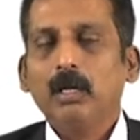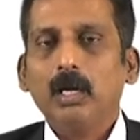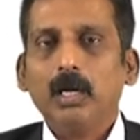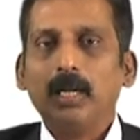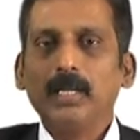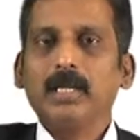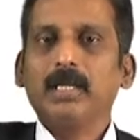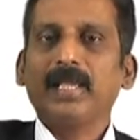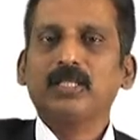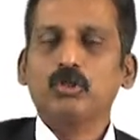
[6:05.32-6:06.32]
100
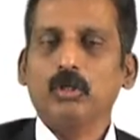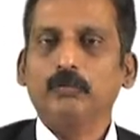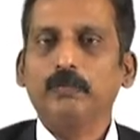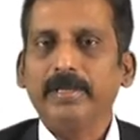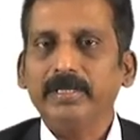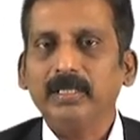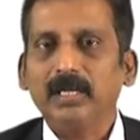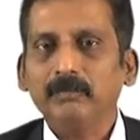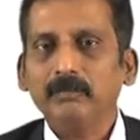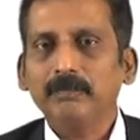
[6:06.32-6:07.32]
lakhs of
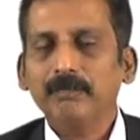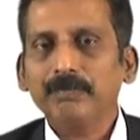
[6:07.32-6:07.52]
income,